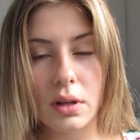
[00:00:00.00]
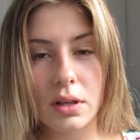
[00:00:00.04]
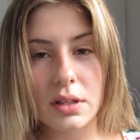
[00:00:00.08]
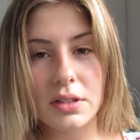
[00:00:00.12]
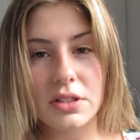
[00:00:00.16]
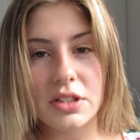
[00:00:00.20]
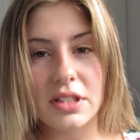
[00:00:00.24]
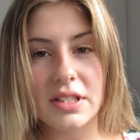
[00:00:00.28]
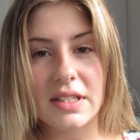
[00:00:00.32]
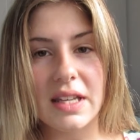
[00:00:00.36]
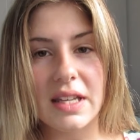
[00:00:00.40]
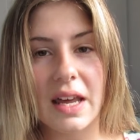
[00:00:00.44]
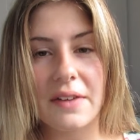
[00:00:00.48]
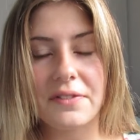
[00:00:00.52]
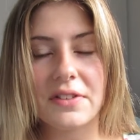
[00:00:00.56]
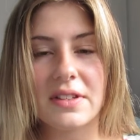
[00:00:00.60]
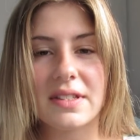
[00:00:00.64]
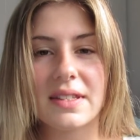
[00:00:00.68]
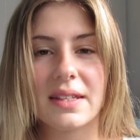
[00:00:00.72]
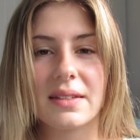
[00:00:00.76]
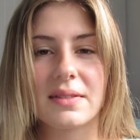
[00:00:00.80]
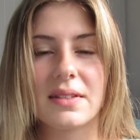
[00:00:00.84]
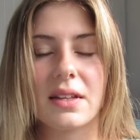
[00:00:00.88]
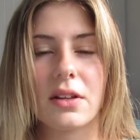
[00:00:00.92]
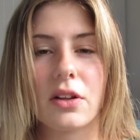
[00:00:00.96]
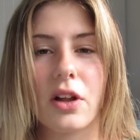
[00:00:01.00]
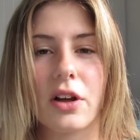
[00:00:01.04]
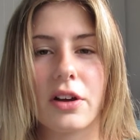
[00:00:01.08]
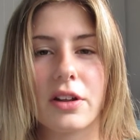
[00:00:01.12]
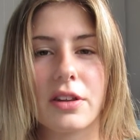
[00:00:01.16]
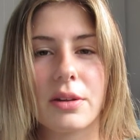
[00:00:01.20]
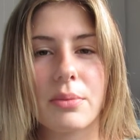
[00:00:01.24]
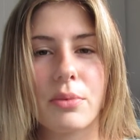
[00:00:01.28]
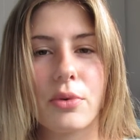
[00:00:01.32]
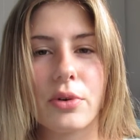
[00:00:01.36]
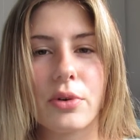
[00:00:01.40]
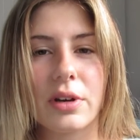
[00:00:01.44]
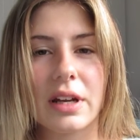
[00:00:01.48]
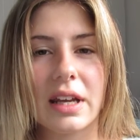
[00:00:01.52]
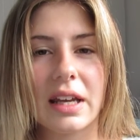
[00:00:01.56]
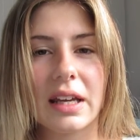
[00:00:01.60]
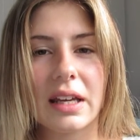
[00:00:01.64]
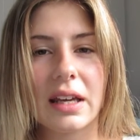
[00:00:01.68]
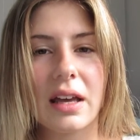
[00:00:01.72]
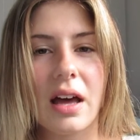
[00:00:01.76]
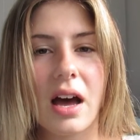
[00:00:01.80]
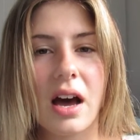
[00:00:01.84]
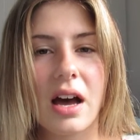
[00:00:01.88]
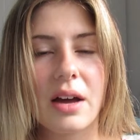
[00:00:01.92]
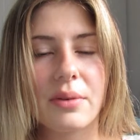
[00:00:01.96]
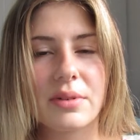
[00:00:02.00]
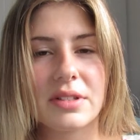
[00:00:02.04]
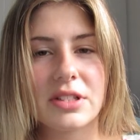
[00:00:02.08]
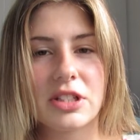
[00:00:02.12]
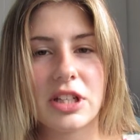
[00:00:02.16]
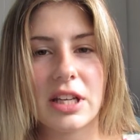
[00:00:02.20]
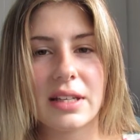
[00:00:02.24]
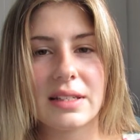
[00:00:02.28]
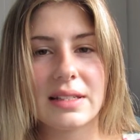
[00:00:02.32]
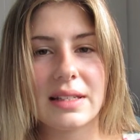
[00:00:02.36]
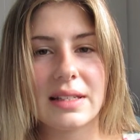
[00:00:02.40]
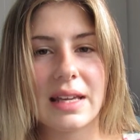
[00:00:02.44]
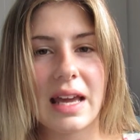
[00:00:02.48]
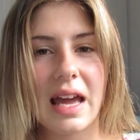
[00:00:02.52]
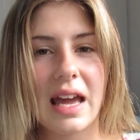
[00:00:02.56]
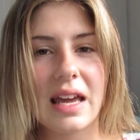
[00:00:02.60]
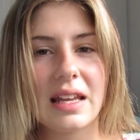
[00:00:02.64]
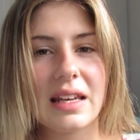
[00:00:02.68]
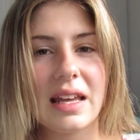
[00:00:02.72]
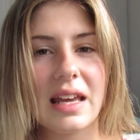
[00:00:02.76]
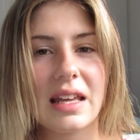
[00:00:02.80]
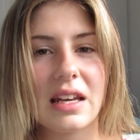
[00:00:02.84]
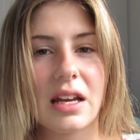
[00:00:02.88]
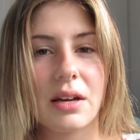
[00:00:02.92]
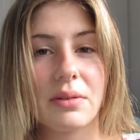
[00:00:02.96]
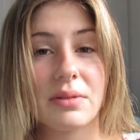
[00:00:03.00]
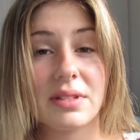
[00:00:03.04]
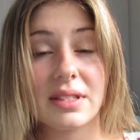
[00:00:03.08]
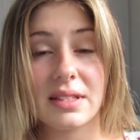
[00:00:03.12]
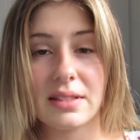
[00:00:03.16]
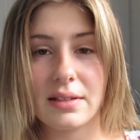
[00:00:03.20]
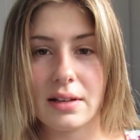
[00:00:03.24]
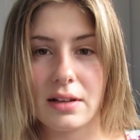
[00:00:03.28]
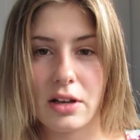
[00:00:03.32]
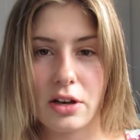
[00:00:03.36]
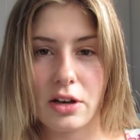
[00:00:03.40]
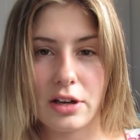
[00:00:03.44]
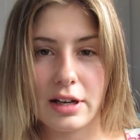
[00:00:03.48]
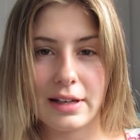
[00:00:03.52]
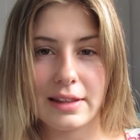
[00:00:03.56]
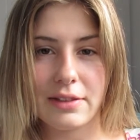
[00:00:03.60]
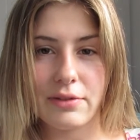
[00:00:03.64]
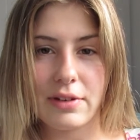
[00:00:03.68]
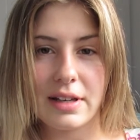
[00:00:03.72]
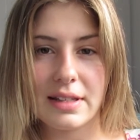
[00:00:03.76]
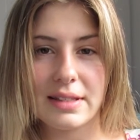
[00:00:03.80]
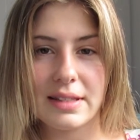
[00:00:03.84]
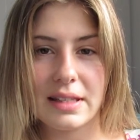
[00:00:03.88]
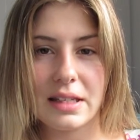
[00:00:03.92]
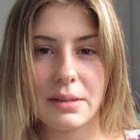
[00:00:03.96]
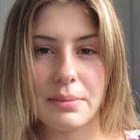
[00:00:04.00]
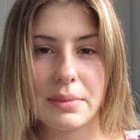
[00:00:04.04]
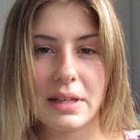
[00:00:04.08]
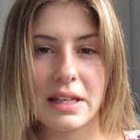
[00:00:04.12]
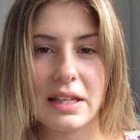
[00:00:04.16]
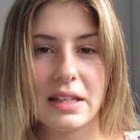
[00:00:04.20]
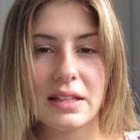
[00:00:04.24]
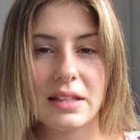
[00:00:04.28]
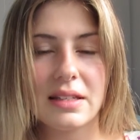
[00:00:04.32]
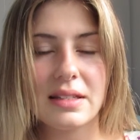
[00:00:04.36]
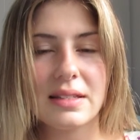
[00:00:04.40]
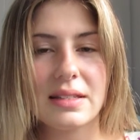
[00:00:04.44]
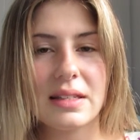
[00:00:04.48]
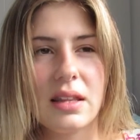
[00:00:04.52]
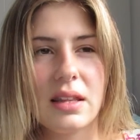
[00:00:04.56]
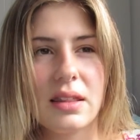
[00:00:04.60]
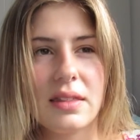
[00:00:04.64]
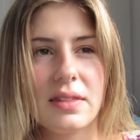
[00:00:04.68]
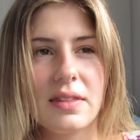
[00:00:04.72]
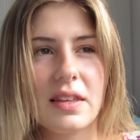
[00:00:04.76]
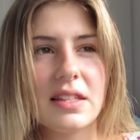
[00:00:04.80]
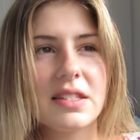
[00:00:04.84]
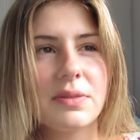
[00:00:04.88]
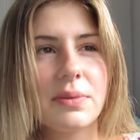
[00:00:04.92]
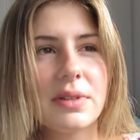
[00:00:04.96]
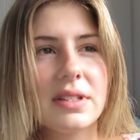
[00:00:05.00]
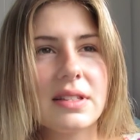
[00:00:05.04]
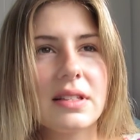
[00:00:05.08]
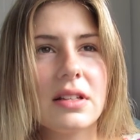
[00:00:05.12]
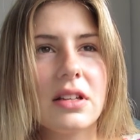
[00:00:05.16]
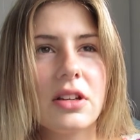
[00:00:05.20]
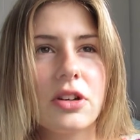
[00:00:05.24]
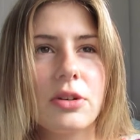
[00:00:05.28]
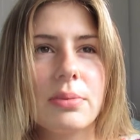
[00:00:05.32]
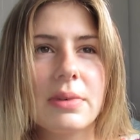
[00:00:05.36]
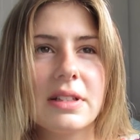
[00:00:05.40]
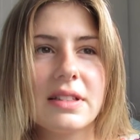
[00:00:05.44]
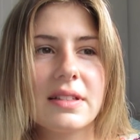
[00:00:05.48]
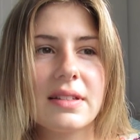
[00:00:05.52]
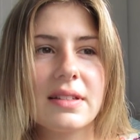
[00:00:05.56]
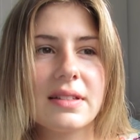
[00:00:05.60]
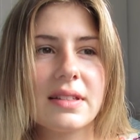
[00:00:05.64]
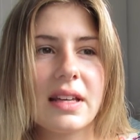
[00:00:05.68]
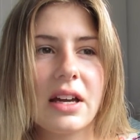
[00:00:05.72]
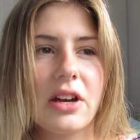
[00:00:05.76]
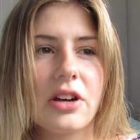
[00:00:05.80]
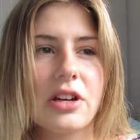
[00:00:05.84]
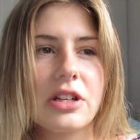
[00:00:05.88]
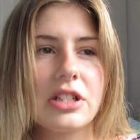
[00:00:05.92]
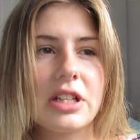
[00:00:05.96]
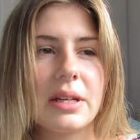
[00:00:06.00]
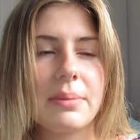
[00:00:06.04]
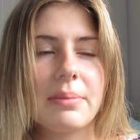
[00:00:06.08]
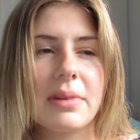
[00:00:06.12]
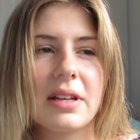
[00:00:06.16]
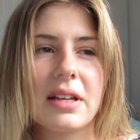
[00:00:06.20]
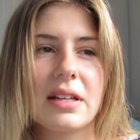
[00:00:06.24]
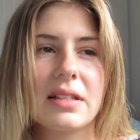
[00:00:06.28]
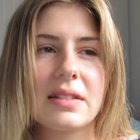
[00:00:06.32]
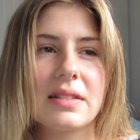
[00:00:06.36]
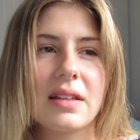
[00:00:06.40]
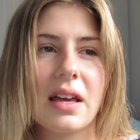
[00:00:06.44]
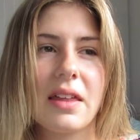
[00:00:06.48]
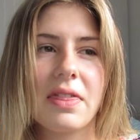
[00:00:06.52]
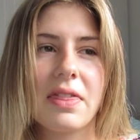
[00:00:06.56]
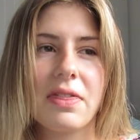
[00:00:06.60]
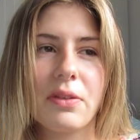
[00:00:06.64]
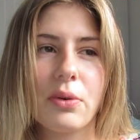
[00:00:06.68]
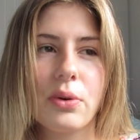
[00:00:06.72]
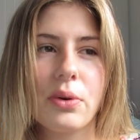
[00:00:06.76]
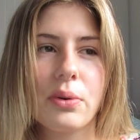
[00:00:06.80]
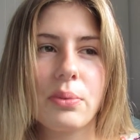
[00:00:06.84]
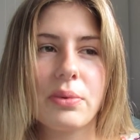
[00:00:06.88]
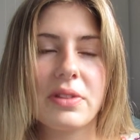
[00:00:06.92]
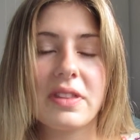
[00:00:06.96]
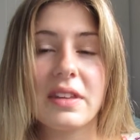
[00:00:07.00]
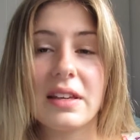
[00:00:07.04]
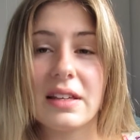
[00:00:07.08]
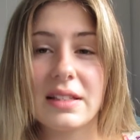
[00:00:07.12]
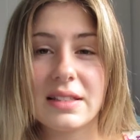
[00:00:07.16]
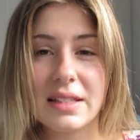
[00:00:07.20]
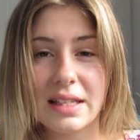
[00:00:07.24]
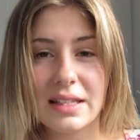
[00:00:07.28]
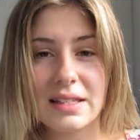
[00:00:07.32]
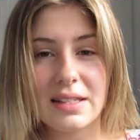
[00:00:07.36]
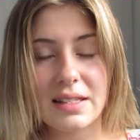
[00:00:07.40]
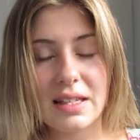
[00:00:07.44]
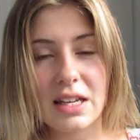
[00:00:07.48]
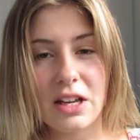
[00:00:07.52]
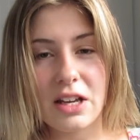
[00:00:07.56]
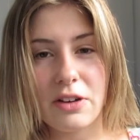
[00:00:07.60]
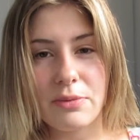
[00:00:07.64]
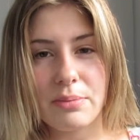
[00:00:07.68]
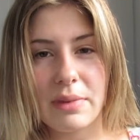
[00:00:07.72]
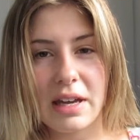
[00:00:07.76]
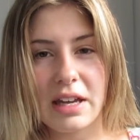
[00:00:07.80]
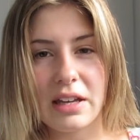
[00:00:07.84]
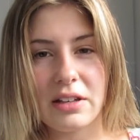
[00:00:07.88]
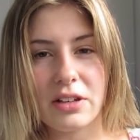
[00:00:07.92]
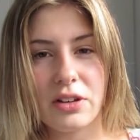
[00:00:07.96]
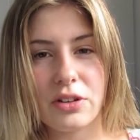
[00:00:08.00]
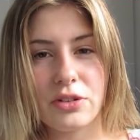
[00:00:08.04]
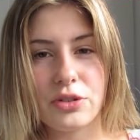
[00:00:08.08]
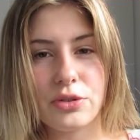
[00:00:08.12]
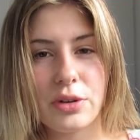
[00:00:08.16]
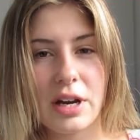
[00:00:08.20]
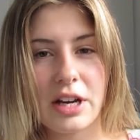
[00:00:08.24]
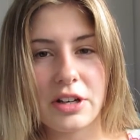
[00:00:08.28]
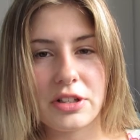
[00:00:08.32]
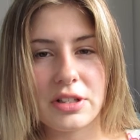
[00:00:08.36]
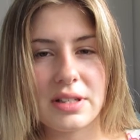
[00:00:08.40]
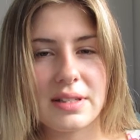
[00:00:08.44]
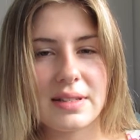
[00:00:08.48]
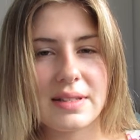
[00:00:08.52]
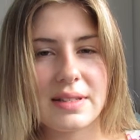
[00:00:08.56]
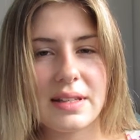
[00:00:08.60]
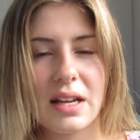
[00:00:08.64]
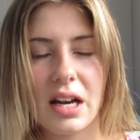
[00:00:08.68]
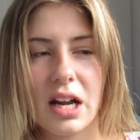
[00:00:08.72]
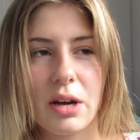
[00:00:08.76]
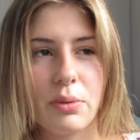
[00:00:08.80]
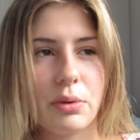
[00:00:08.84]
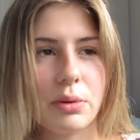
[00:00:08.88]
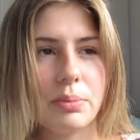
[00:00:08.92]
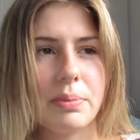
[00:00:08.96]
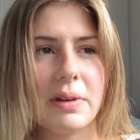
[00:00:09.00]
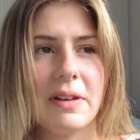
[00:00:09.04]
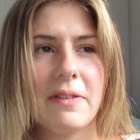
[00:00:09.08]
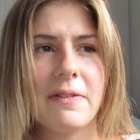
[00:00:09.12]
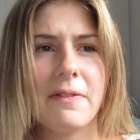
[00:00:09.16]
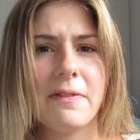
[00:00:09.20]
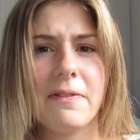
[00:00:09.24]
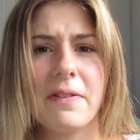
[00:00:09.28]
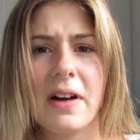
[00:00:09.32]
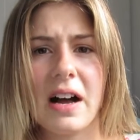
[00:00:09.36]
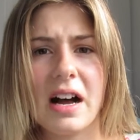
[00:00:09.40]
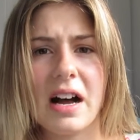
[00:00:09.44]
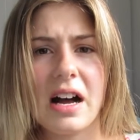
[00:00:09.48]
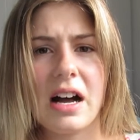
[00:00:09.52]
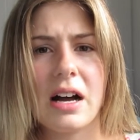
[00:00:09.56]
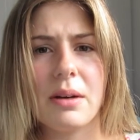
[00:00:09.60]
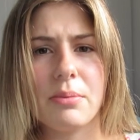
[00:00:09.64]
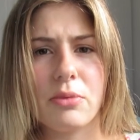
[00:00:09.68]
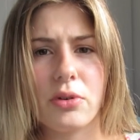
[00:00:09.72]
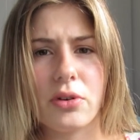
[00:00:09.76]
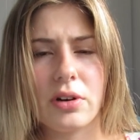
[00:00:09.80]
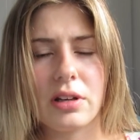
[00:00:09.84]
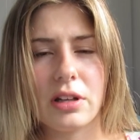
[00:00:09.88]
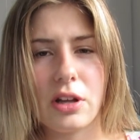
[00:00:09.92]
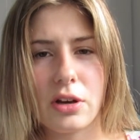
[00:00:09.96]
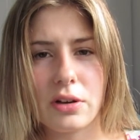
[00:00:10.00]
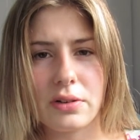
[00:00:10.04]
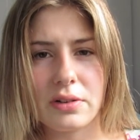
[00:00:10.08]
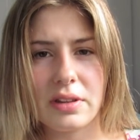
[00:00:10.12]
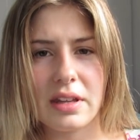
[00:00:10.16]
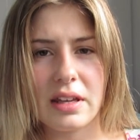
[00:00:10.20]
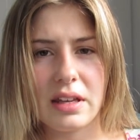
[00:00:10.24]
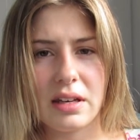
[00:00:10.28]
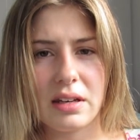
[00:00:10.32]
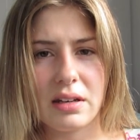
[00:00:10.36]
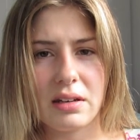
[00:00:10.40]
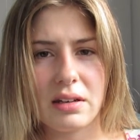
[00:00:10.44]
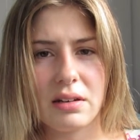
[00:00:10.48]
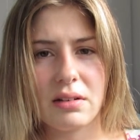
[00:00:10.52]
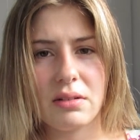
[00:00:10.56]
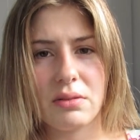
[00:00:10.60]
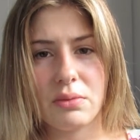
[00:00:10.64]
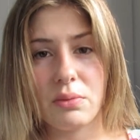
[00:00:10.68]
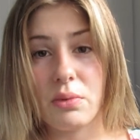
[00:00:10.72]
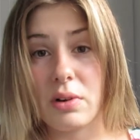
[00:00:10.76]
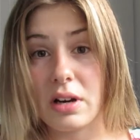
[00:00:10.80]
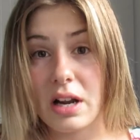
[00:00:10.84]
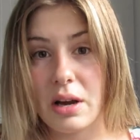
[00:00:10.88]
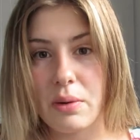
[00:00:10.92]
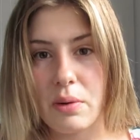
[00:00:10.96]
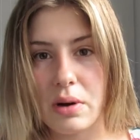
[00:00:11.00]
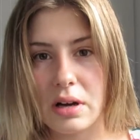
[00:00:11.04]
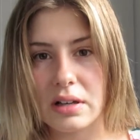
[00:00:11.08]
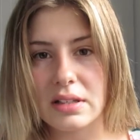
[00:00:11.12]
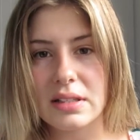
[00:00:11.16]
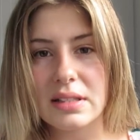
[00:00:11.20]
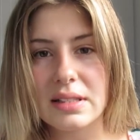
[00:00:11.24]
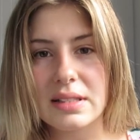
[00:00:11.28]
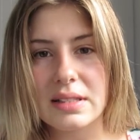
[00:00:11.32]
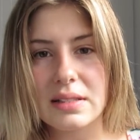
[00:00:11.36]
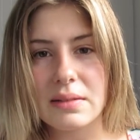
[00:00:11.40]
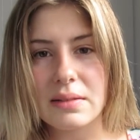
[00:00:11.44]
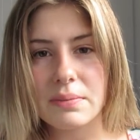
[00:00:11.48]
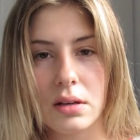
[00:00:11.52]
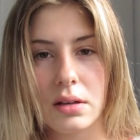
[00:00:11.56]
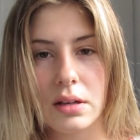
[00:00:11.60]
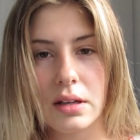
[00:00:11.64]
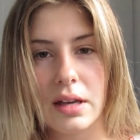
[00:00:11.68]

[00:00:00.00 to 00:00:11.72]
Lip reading: Just after 6 o'clock in the morning, I was checked again and I was still only 3 centimeters. This was a little bit discouraging because I thought with the intensity of my contractions that I would be far more along than what I was.